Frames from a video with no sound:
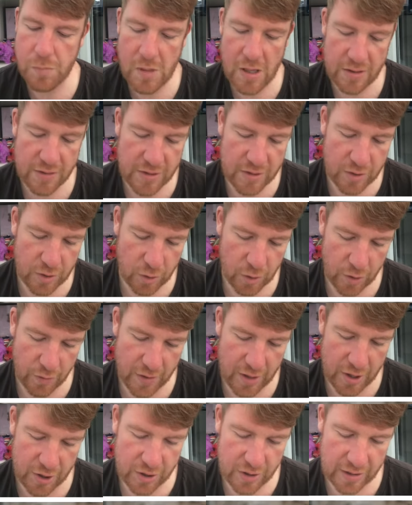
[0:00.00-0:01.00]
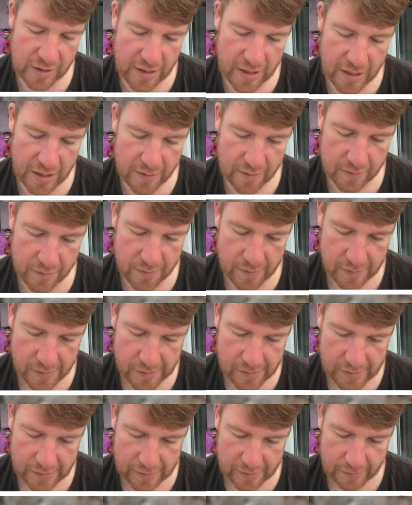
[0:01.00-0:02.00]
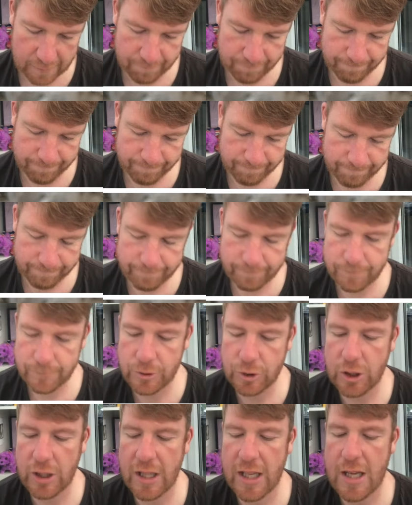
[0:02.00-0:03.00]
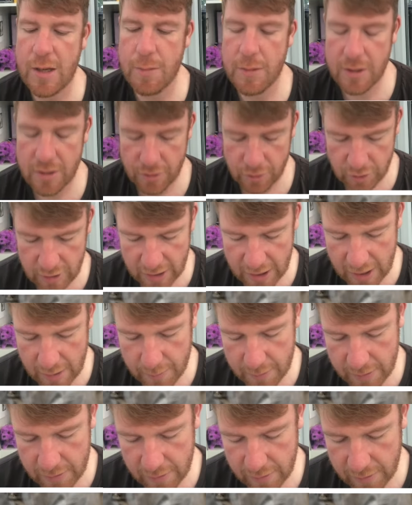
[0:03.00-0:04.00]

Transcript: discoloration there. Should I keep it? Should I keep it?